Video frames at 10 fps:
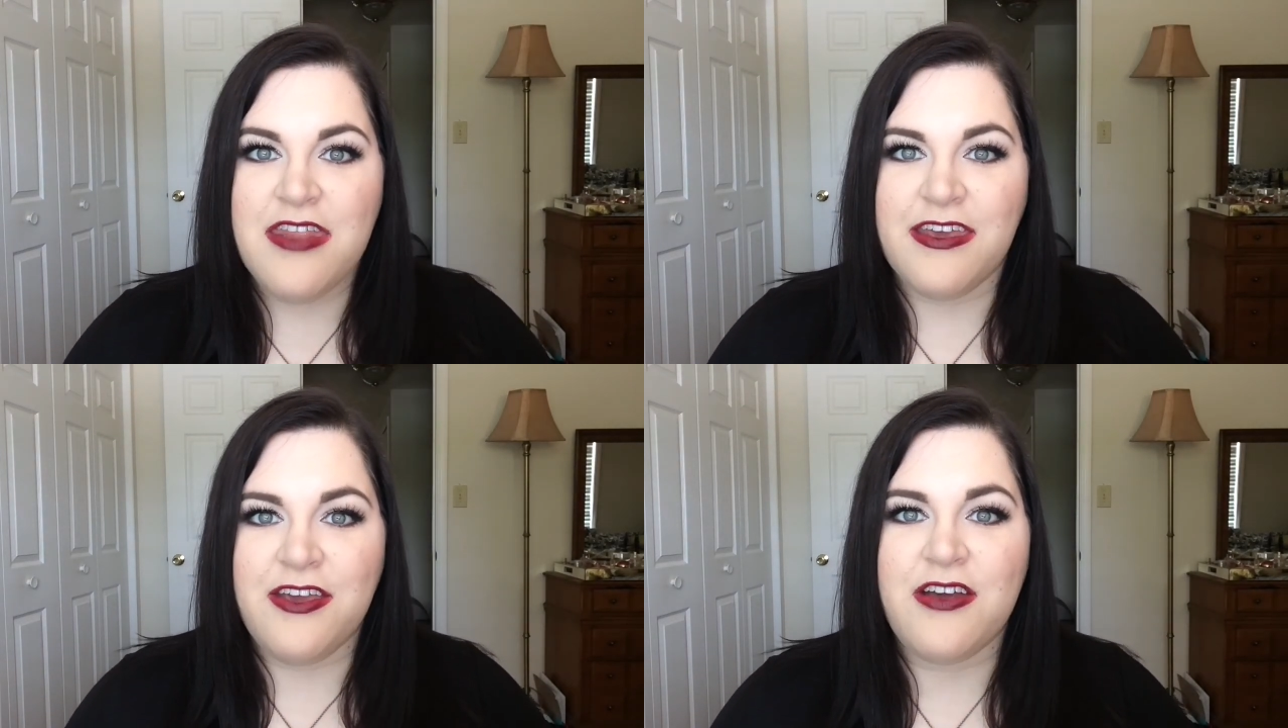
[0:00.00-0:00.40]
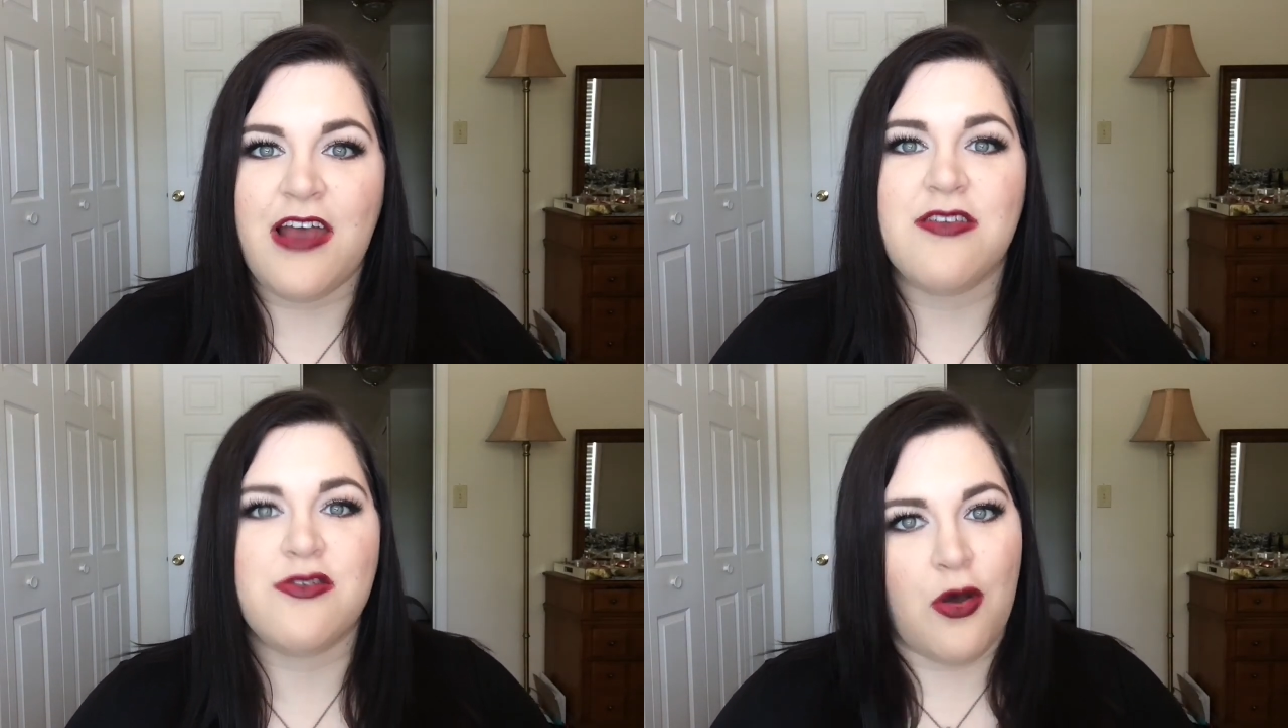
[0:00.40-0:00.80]
Thank you
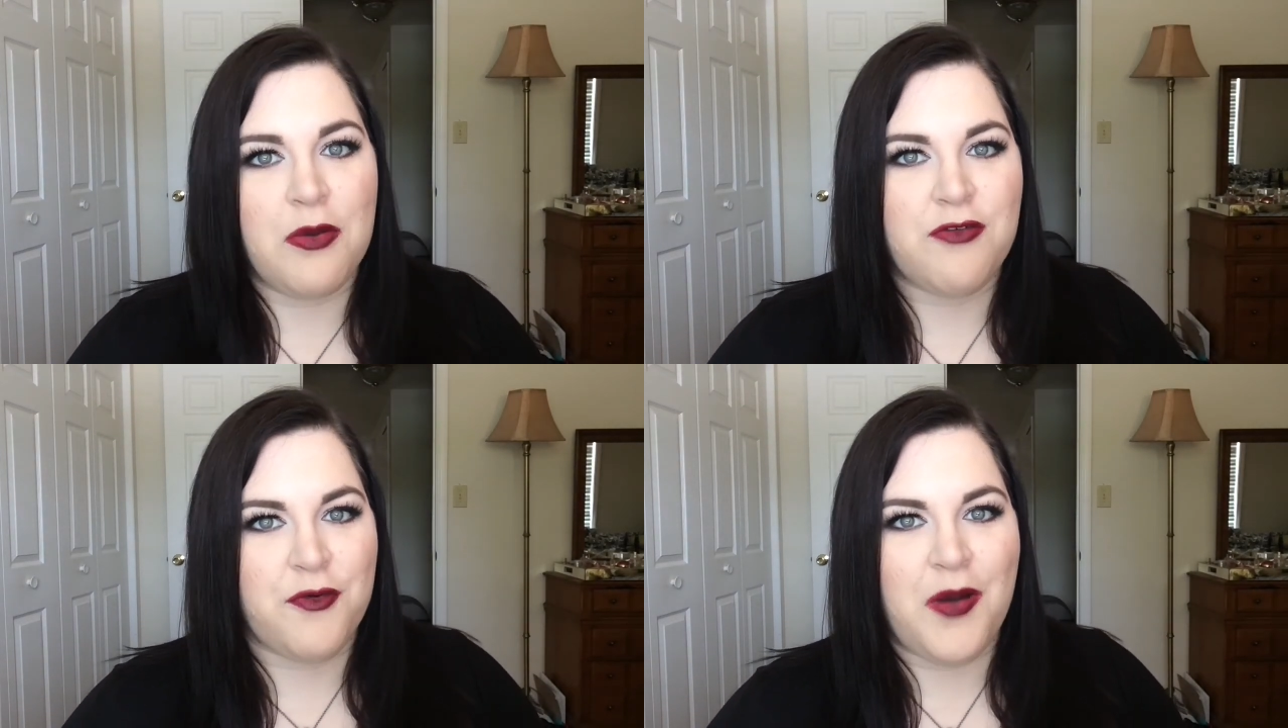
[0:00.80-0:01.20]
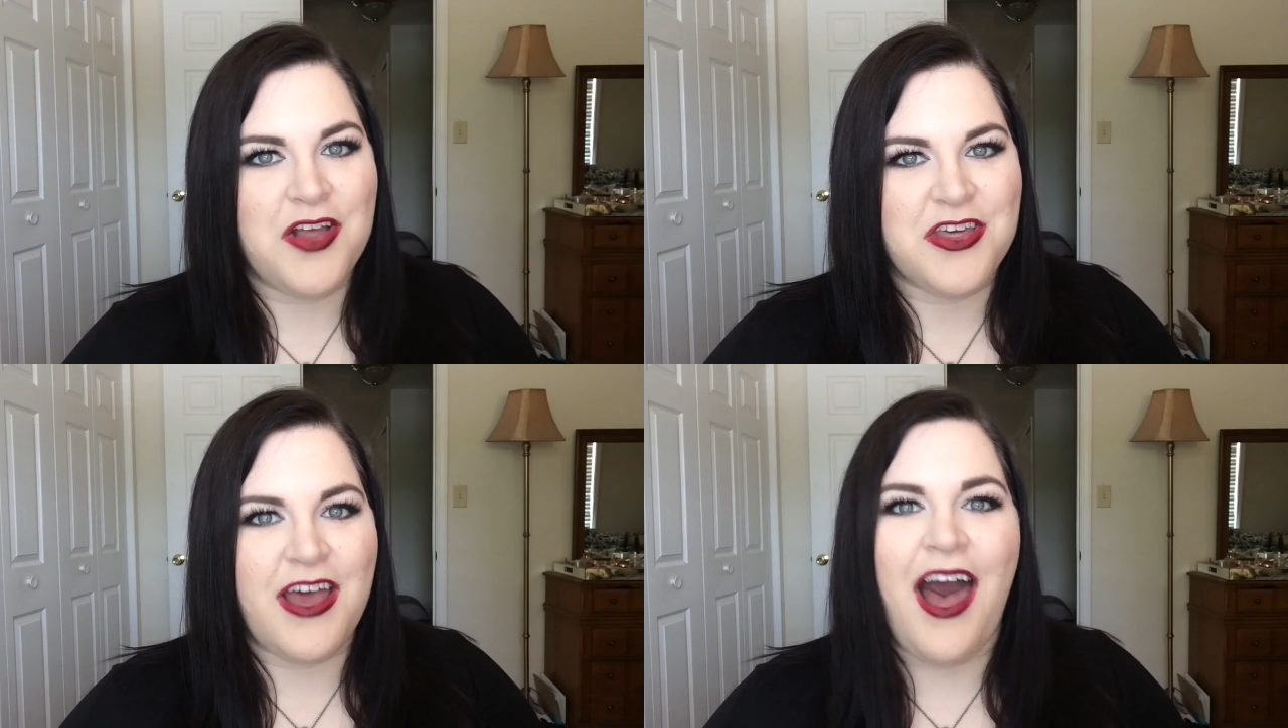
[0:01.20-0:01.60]
guys so much for
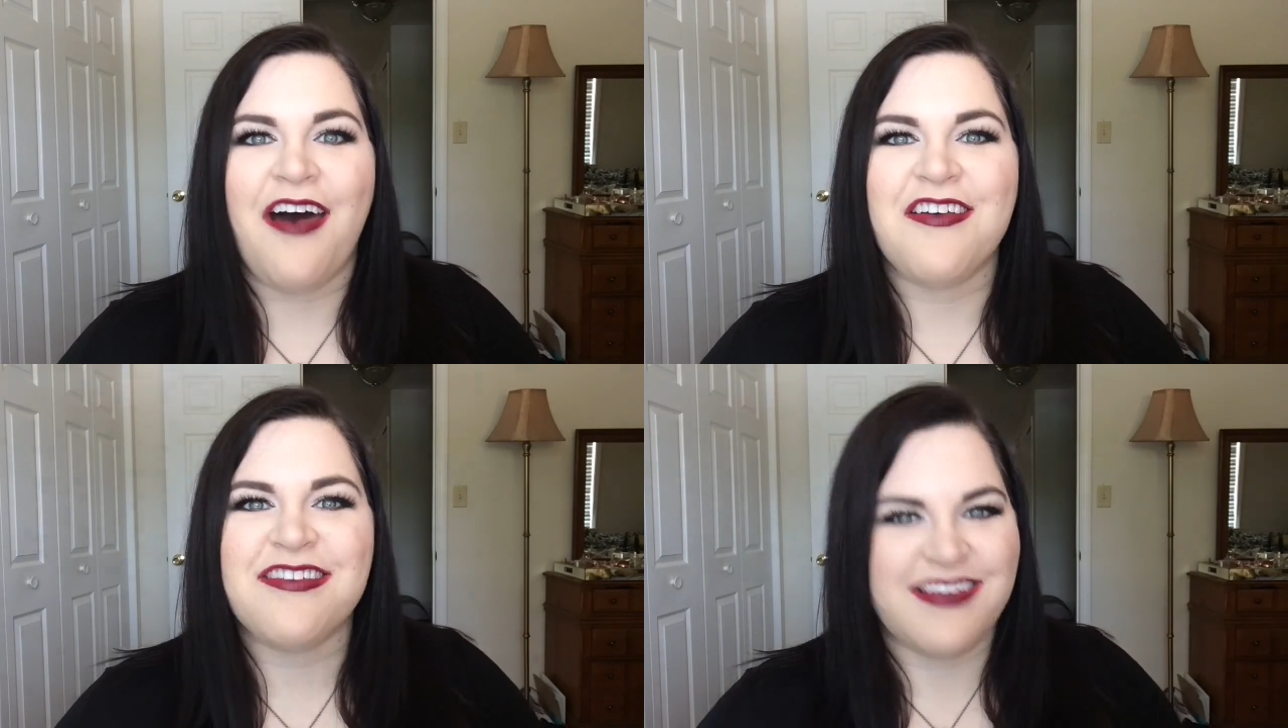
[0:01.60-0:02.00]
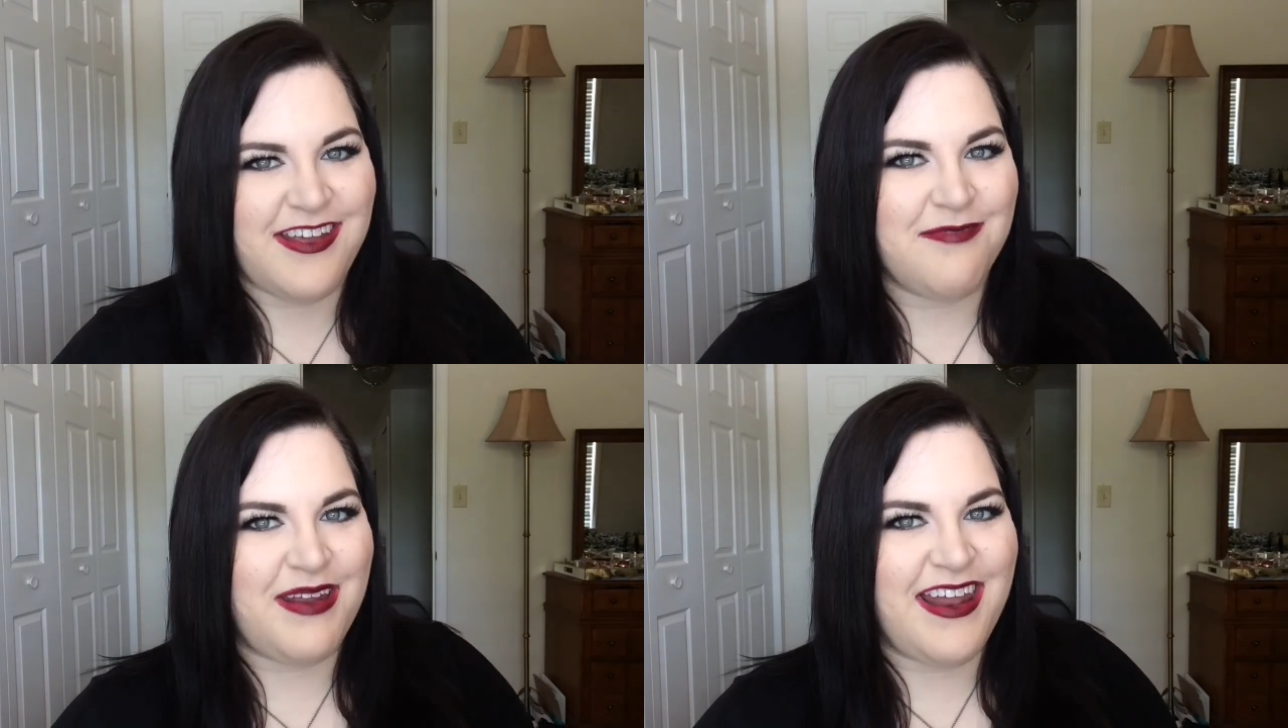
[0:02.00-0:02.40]
watching. I'll
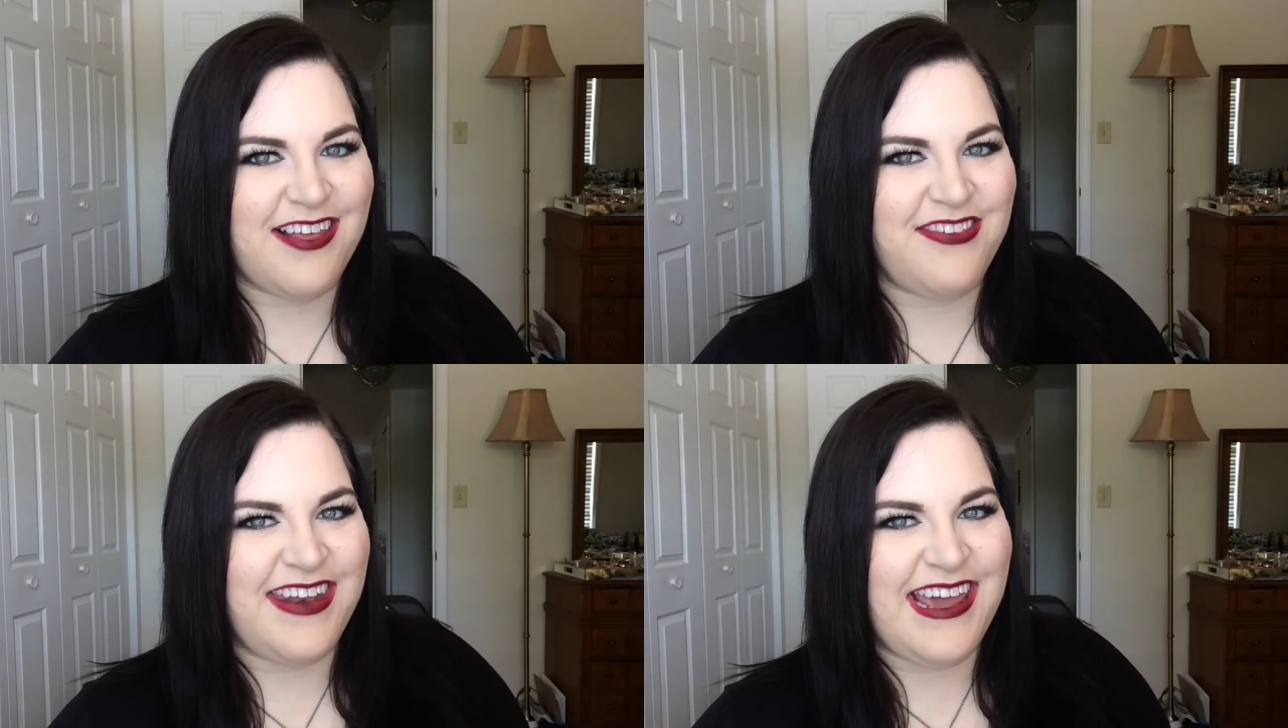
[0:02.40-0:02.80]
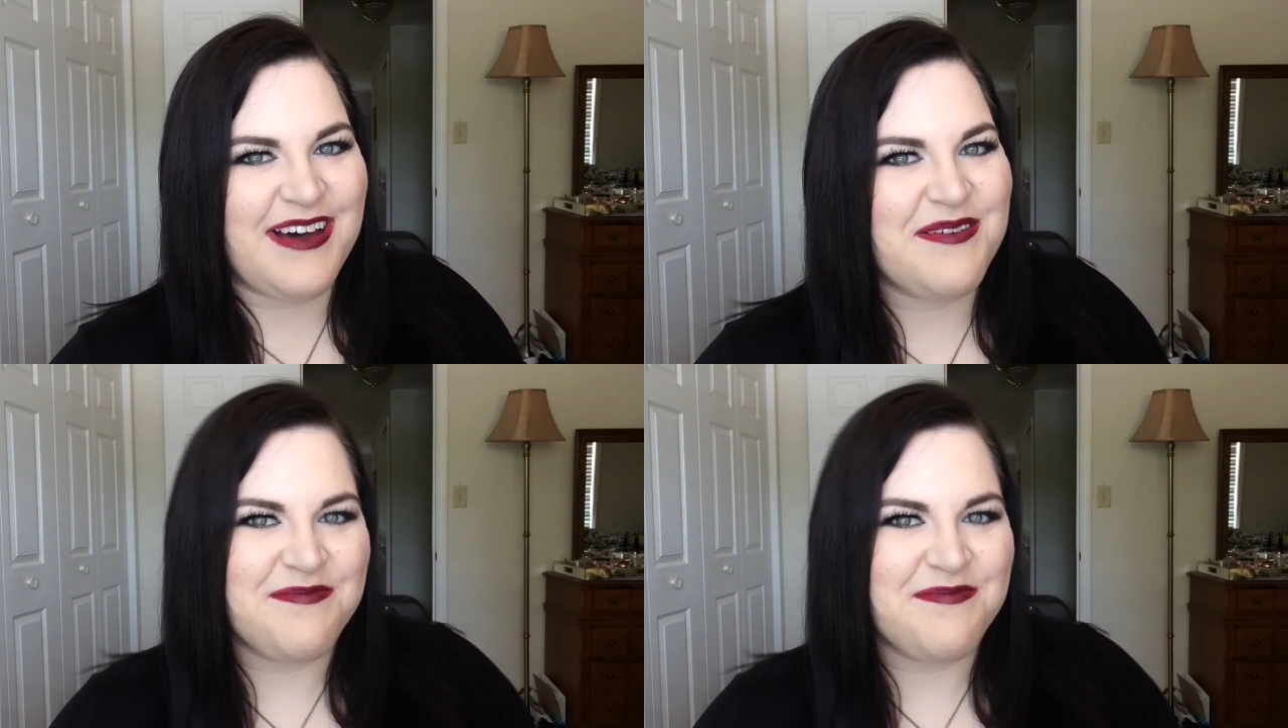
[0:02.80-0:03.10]
see you in my next video.